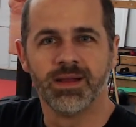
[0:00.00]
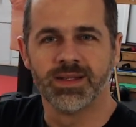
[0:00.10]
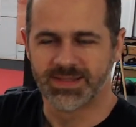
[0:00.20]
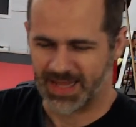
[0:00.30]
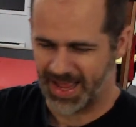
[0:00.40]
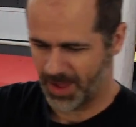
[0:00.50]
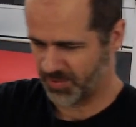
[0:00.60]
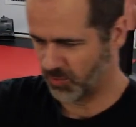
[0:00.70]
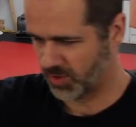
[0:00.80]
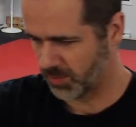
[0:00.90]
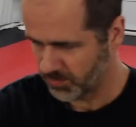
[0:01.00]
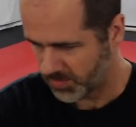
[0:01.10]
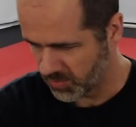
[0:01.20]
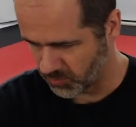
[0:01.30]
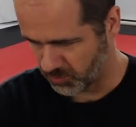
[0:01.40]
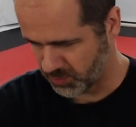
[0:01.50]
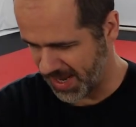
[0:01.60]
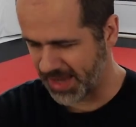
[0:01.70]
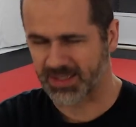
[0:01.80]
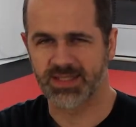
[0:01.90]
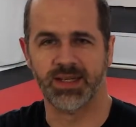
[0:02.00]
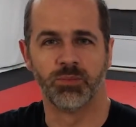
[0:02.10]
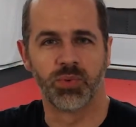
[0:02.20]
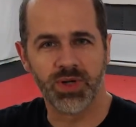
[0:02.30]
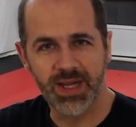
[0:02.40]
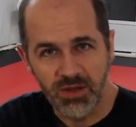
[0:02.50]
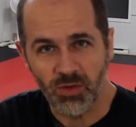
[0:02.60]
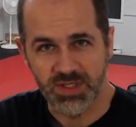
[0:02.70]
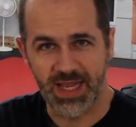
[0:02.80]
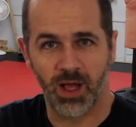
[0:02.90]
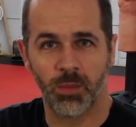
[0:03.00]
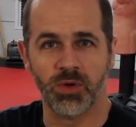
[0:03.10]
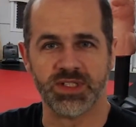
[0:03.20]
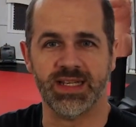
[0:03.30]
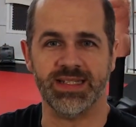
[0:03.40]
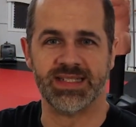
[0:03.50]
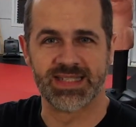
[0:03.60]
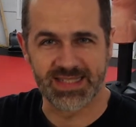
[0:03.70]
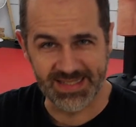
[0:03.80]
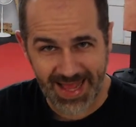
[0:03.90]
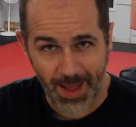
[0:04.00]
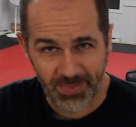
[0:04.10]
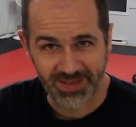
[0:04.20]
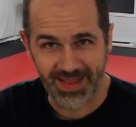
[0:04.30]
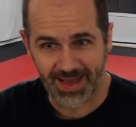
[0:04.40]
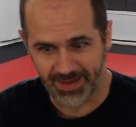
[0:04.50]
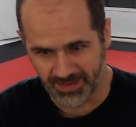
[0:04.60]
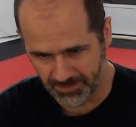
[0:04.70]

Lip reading: to happen, where you're practicing bringing those elbows in, snapping that in.